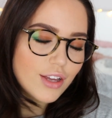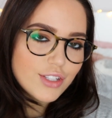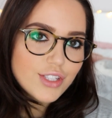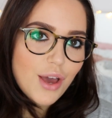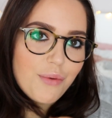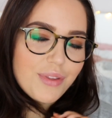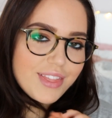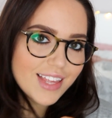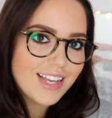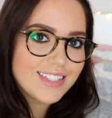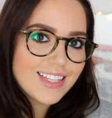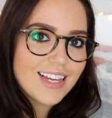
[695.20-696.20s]
So
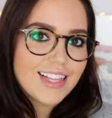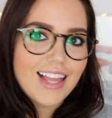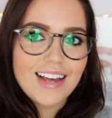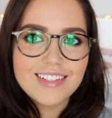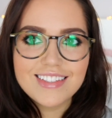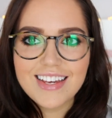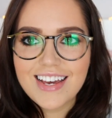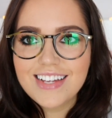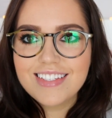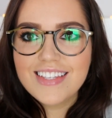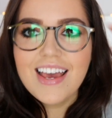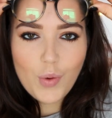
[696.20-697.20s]
these are the
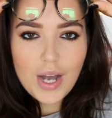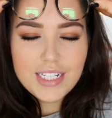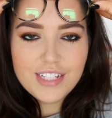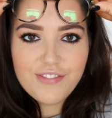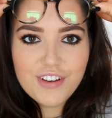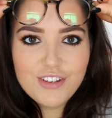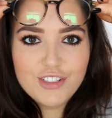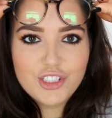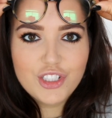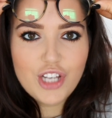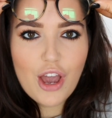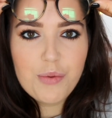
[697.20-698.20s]
glasses. Quite difficult to
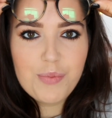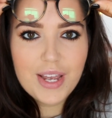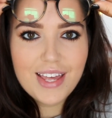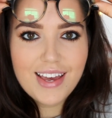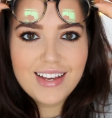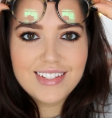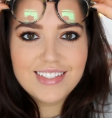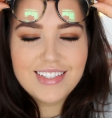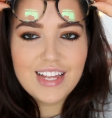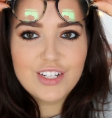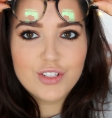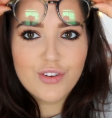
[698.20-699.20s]
show because
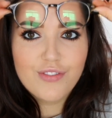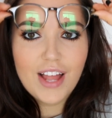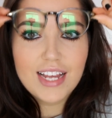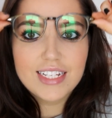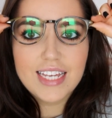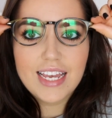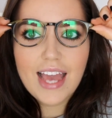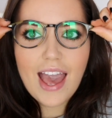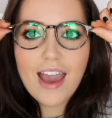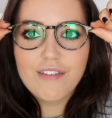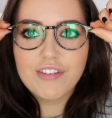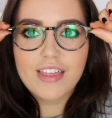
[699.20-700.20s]
they're just reflecting
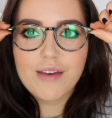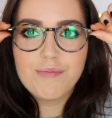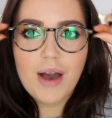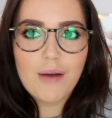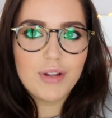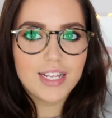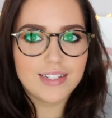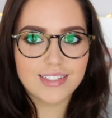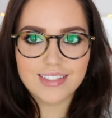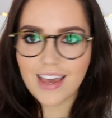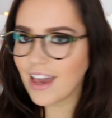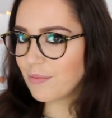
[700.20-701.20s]
everything, but I will
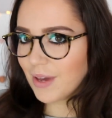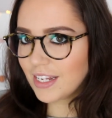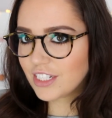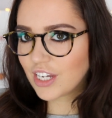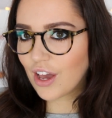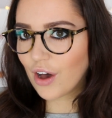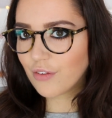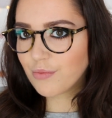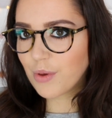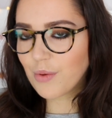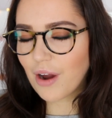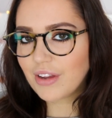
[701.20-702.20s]
insert a picture of
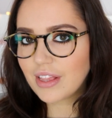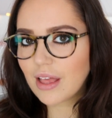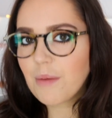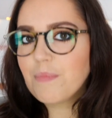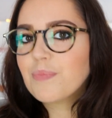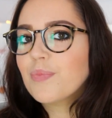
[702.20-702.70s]
me wearing them